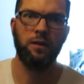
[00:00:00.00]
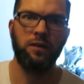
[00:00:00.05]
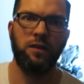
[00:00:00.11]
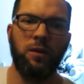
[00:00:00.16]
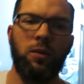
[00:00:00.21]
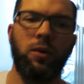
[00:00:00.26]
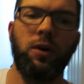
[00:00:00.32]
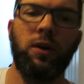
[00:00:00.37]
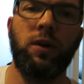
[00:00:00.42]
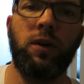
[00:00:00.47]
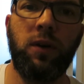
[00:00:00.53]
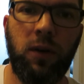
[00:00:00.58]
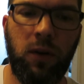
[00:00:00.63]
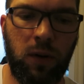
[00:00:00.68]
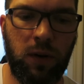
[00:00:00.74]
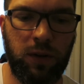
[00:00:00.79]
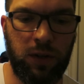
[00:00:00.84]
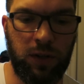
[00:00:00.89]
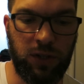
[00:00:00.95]
See, we're
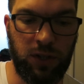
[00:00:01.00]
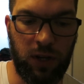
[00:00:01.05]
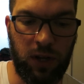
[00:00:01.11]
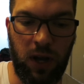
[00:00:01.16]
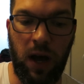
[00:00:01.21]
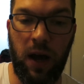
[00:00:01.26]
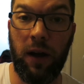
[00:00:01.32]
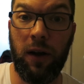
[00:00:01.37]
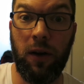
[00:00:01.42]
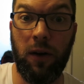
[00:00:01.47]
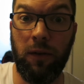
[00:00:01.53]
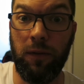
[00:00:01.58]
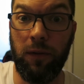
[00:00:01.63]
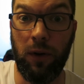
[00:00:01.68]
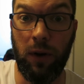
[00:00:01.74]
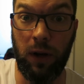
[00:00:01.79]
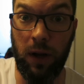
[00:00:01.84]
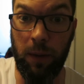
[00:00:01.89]
going to Chicago for a